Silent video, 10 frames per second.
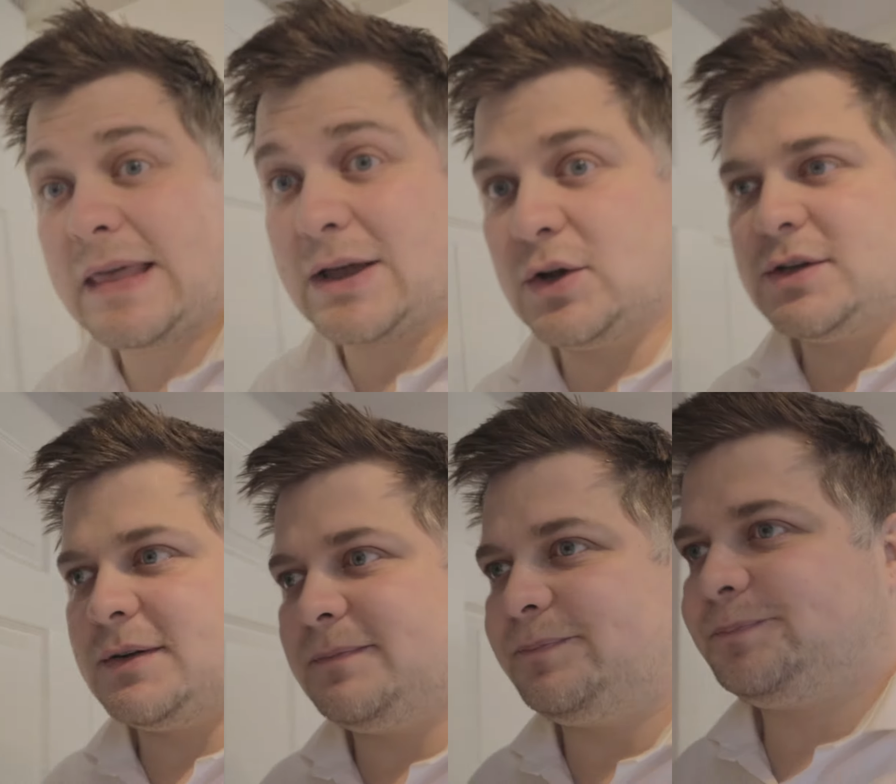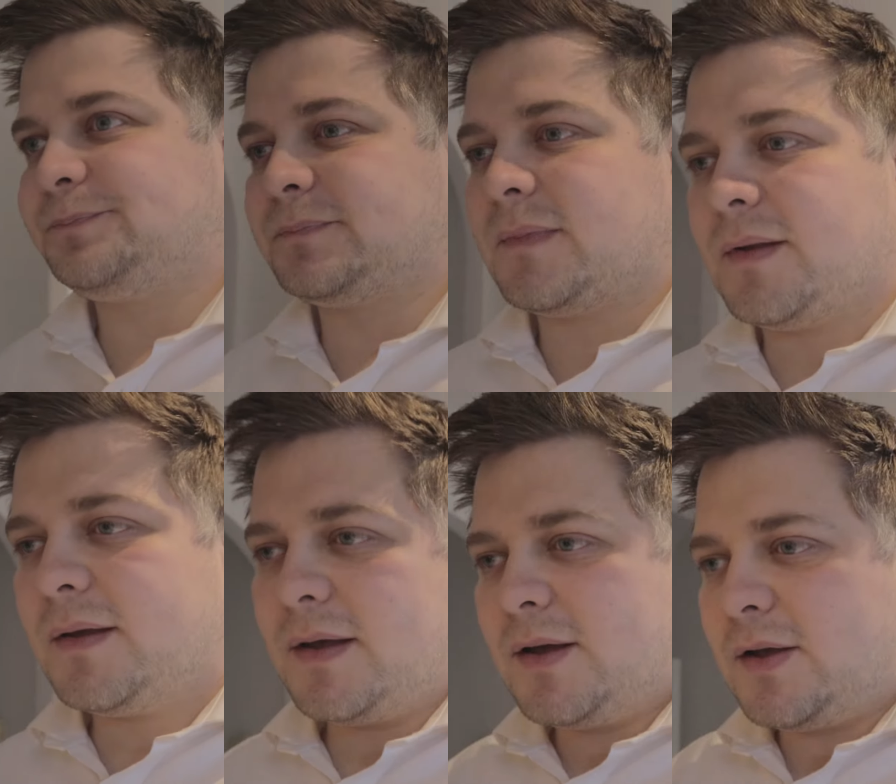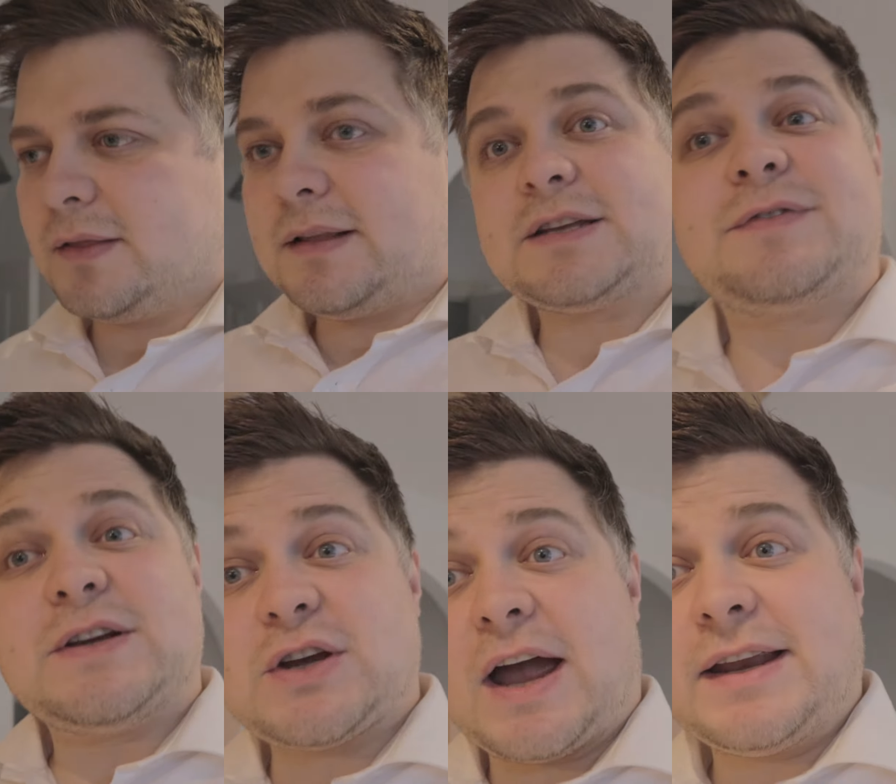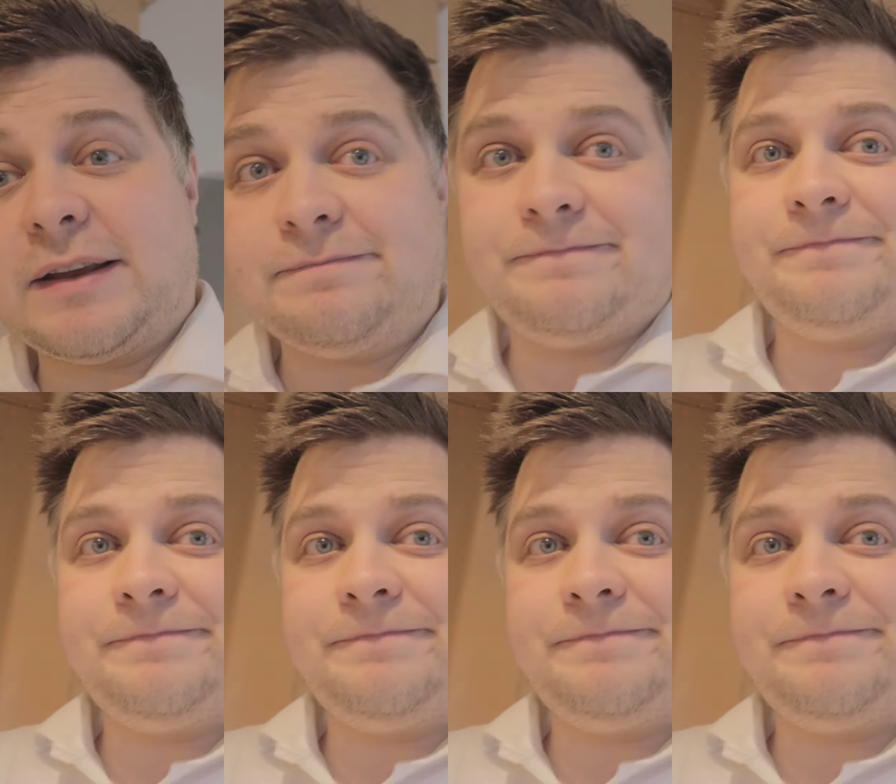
They're good. Let's finish ironing.